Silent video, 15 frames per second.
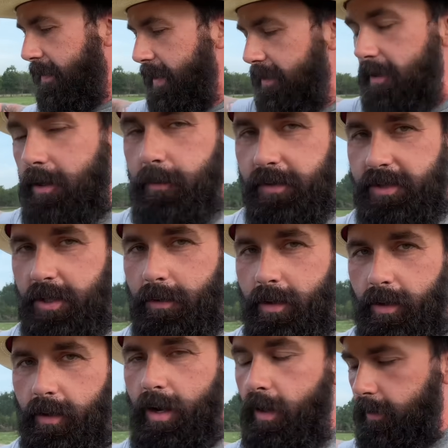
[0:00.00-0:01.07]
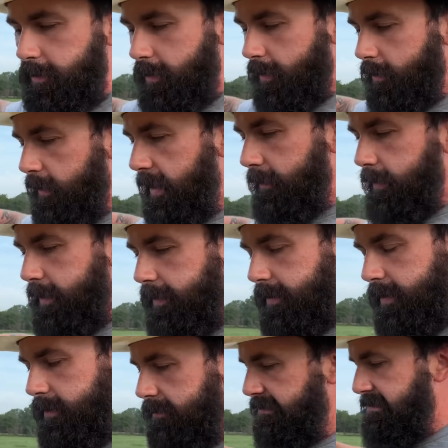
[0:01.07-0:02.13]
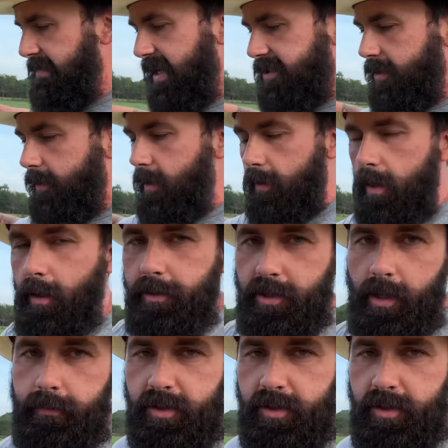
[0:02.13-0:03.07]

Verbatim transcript: that dude was $200 on Craigslist. Best $200 I ever